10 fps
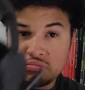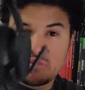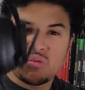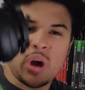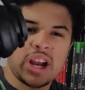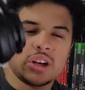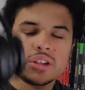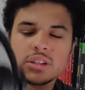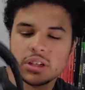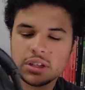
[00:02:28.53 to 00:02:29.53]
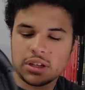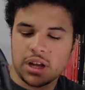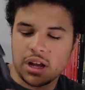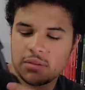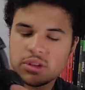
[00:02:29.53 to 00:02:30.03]
wires.
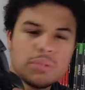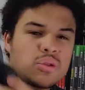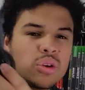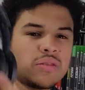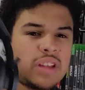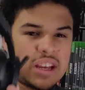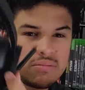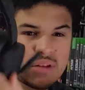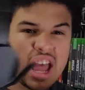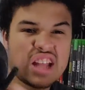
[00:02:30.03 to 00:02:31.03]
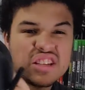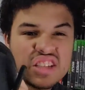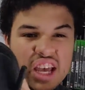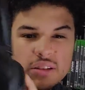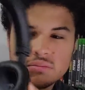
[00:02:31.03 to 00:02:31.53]
Some sort of like
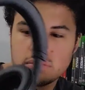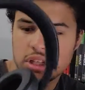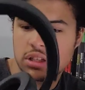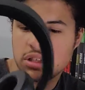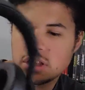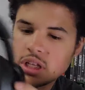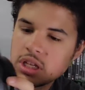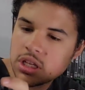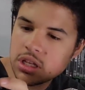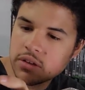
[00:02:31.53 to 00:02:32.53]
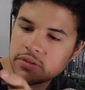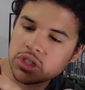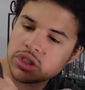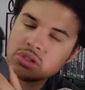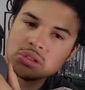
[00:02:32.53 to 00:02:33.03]
headset. This is the
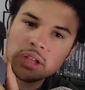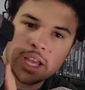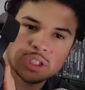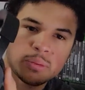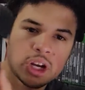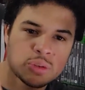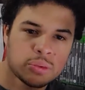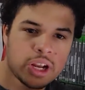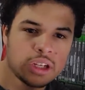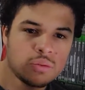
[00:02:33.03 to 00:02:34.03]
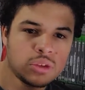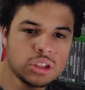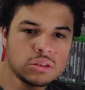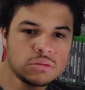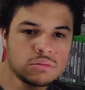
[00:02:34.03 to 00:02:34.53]
official Xbox branded
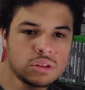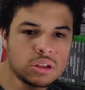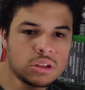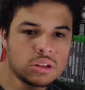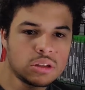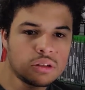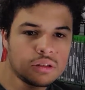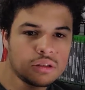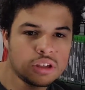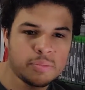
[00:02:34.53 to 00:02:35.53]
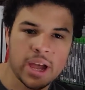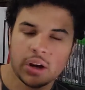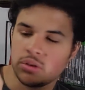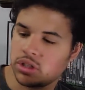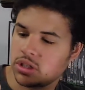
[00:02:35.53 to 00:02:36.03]
one. It's
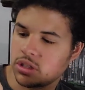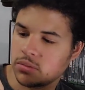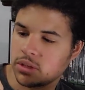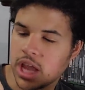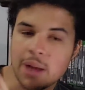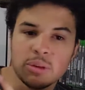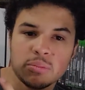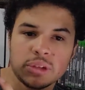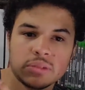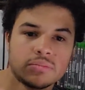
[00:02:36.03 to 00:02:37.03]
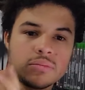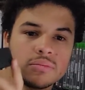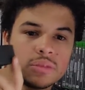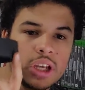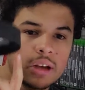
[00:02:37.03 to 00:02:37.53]
backwards in the camera, but
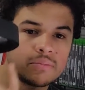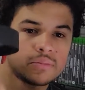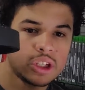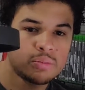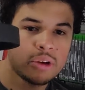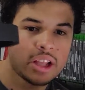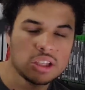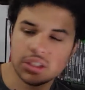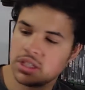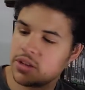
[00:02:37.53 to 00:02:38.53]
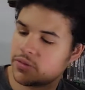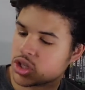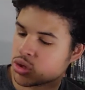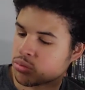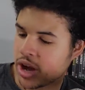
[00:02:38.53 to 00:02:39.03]
yeah, this is the
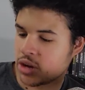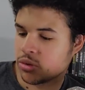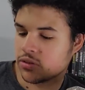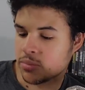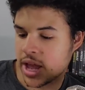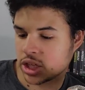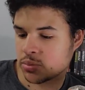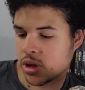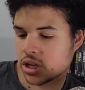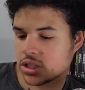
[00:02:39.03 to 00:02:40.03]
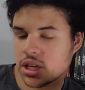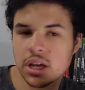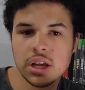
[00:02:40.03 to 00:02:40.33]
official branded one from Xbox.